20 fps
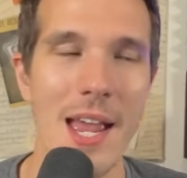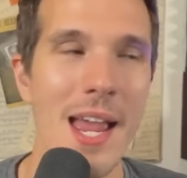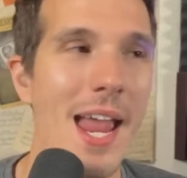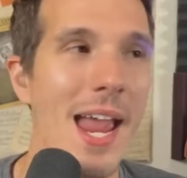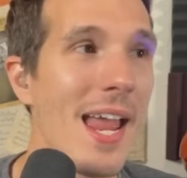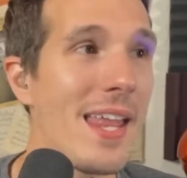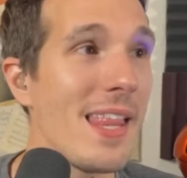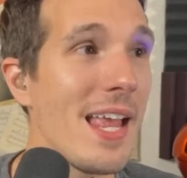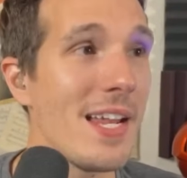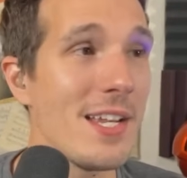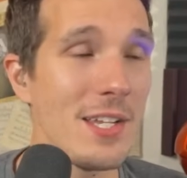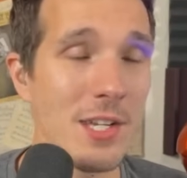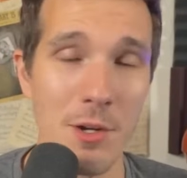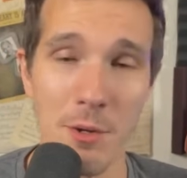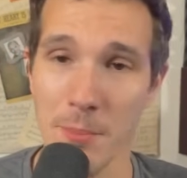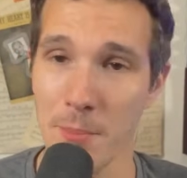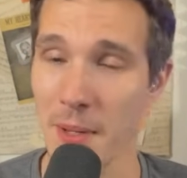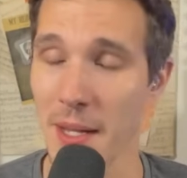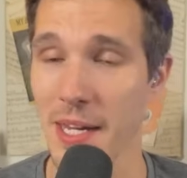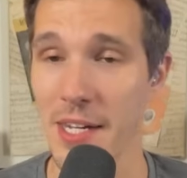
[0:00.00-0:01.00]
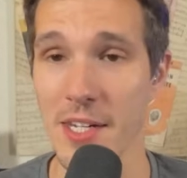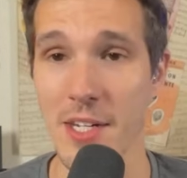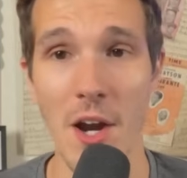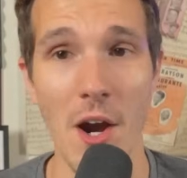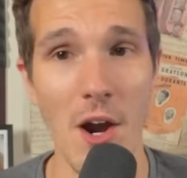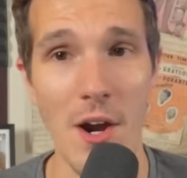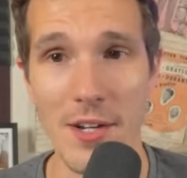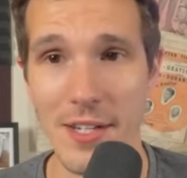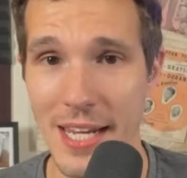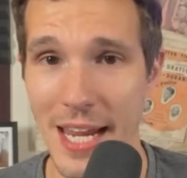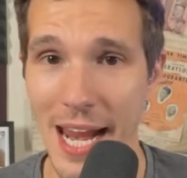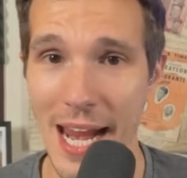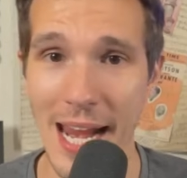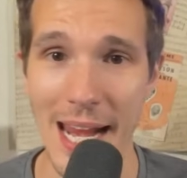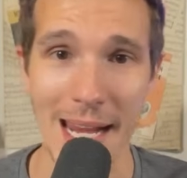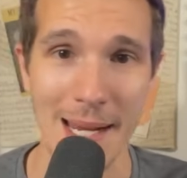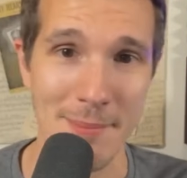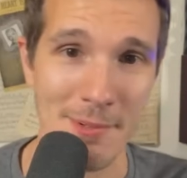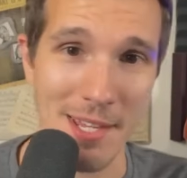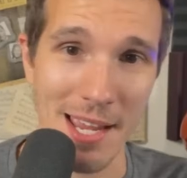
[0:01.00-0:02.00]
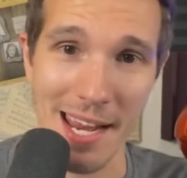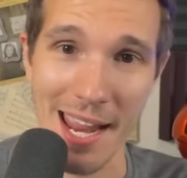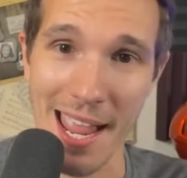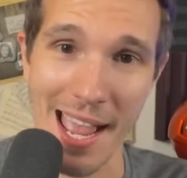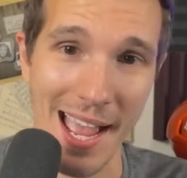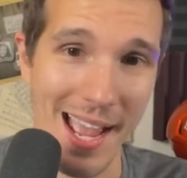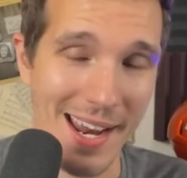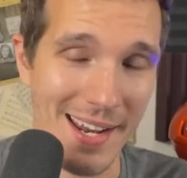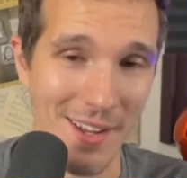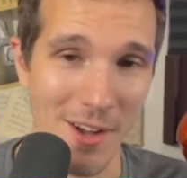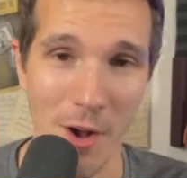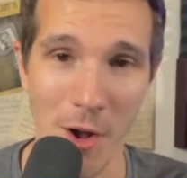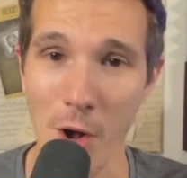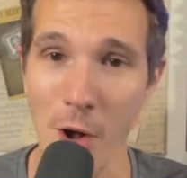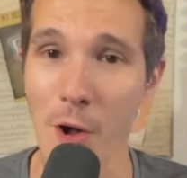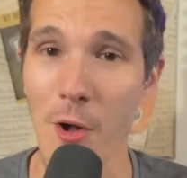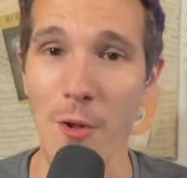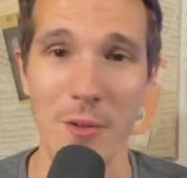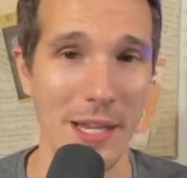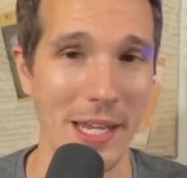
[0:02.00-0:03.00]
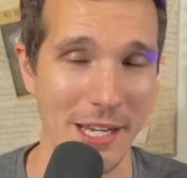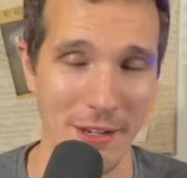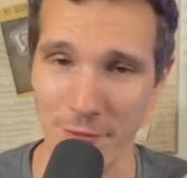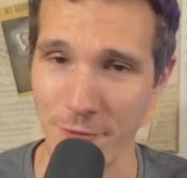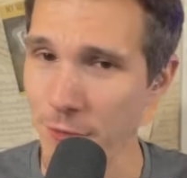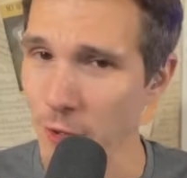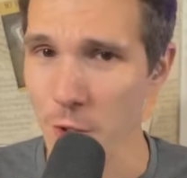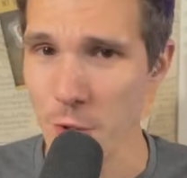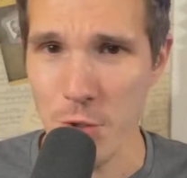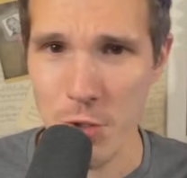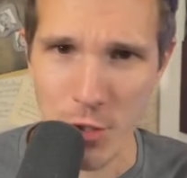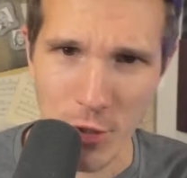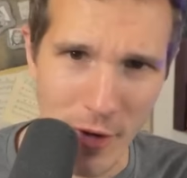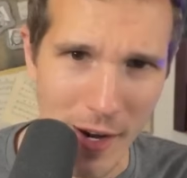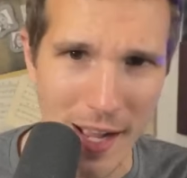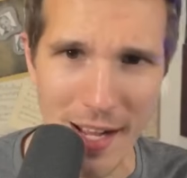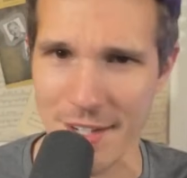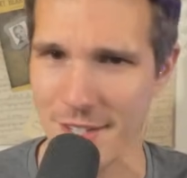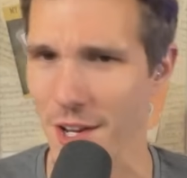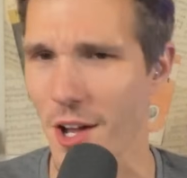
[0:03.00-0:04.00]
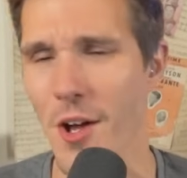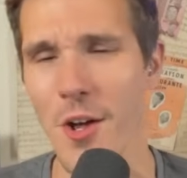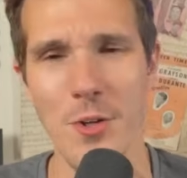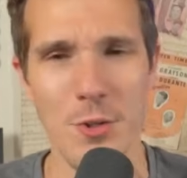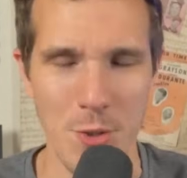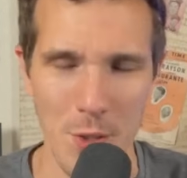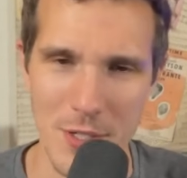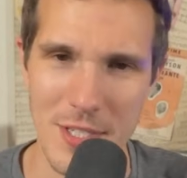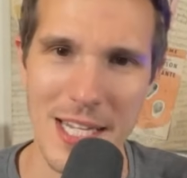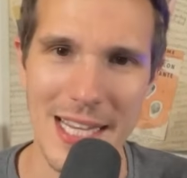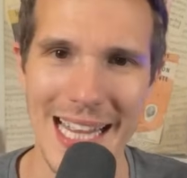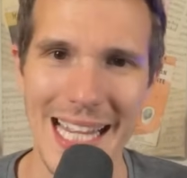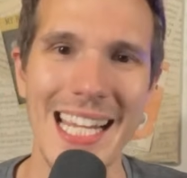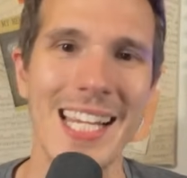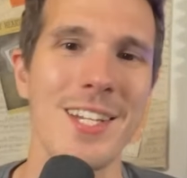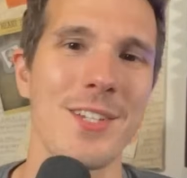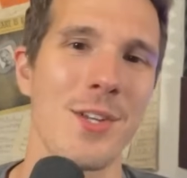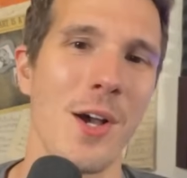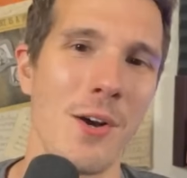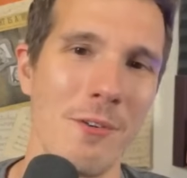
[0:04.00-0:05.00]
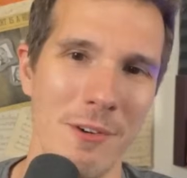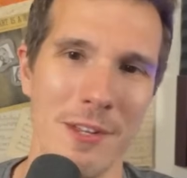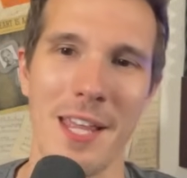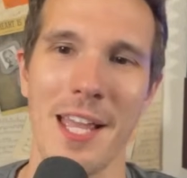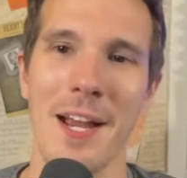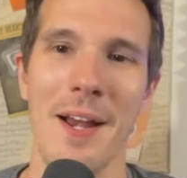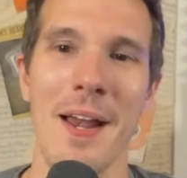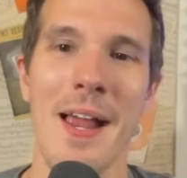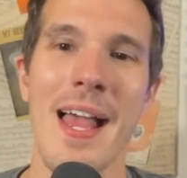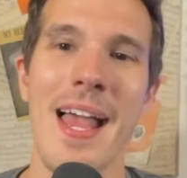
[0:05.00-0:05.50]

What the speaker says: And then you're playing yard games. They had all like food trucks, all sorts of things over there.